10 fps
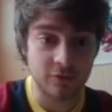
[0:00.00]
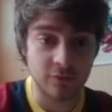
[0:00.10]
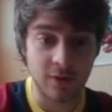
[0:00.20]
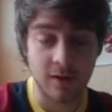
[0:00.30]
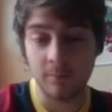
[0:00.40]

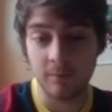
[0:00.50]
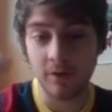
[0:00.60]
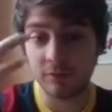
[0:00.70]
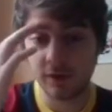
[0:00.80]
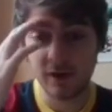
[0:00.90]
So I'm
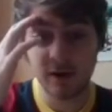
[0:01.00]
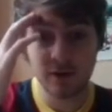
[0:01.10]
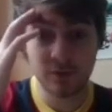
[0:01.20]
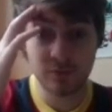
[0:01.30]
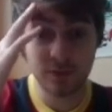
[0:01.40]
definitely not
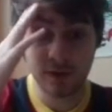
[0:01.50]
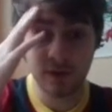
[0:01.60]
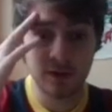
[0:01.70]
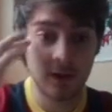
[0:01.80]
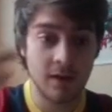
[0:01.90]
going to free
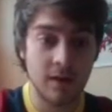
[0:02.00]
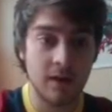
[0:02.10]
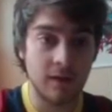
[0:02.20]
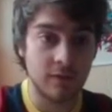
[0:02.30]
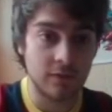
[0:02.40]
hit
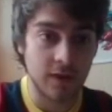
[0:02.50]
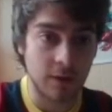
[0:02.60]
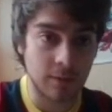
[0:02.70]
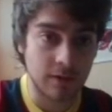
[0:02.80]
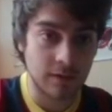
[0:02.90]
in this game week.